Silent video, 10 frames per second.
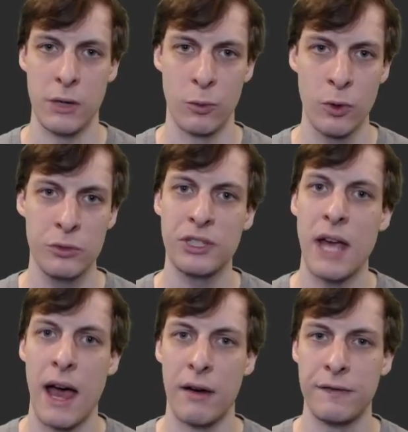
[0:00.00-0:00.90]
roots
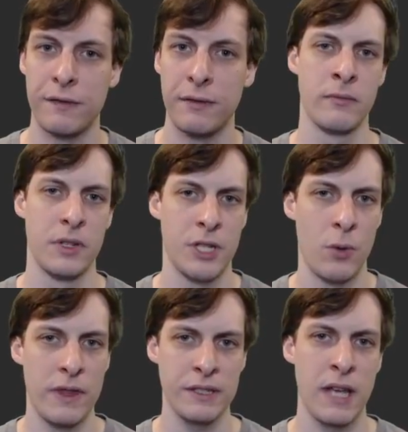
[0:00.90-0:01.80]
f. So
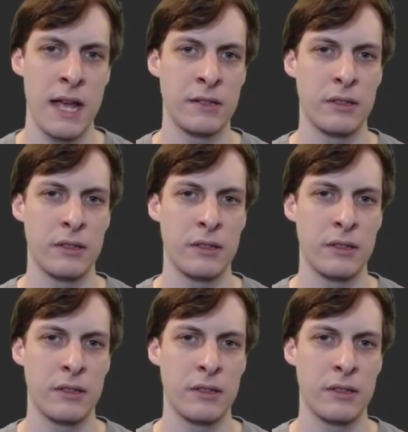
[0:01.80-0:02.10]
in this case,